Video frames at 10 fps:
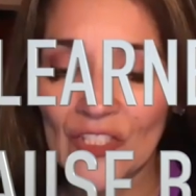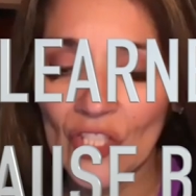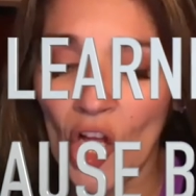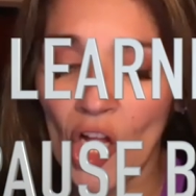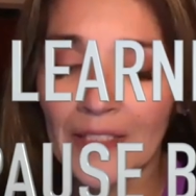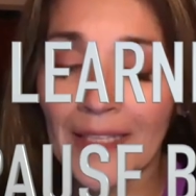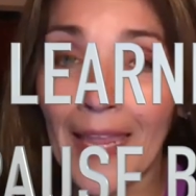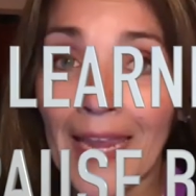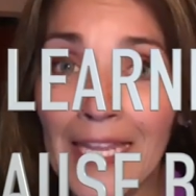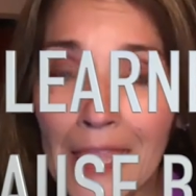to halt
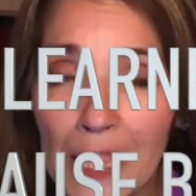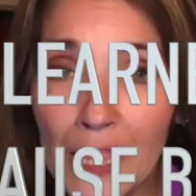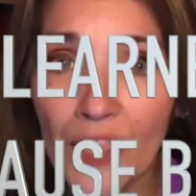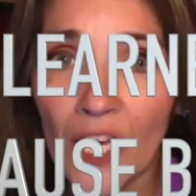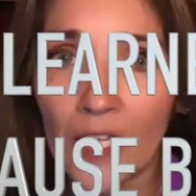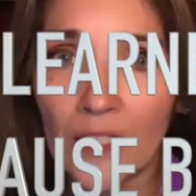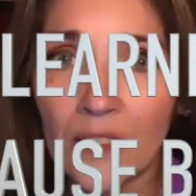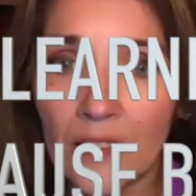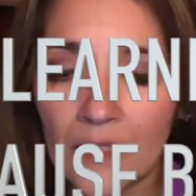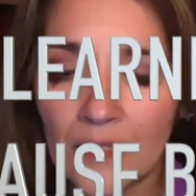any thought,
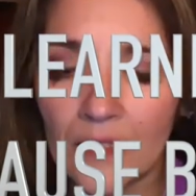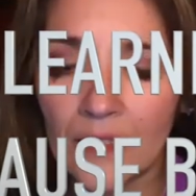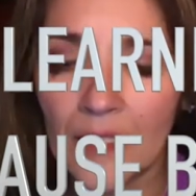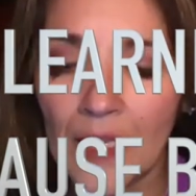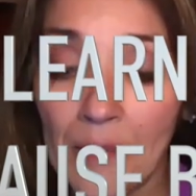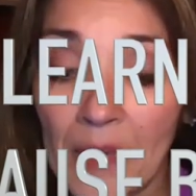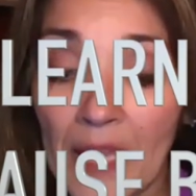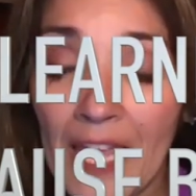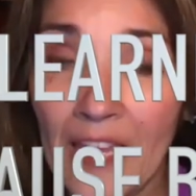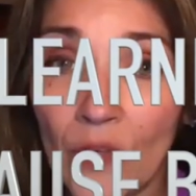
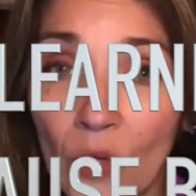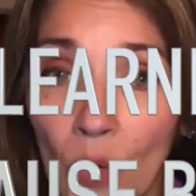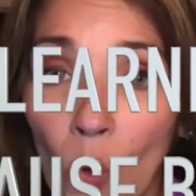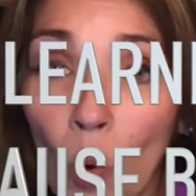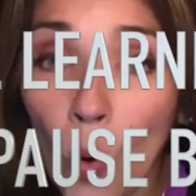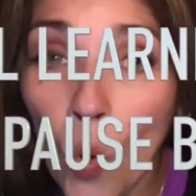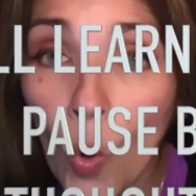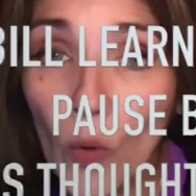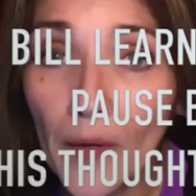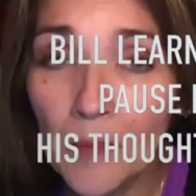behavior,
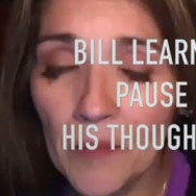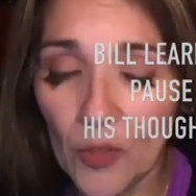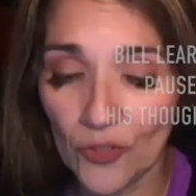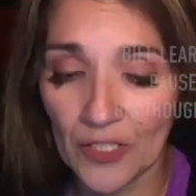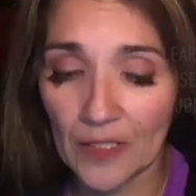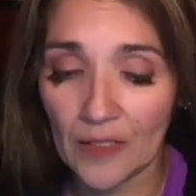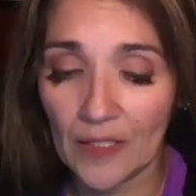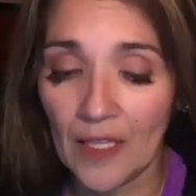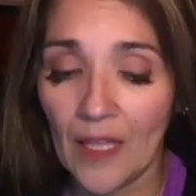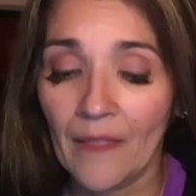or emotion
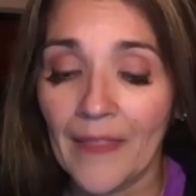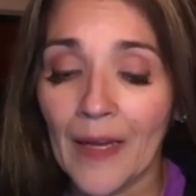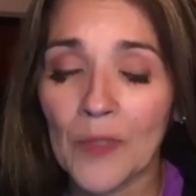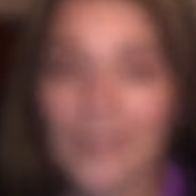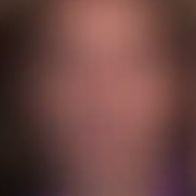that was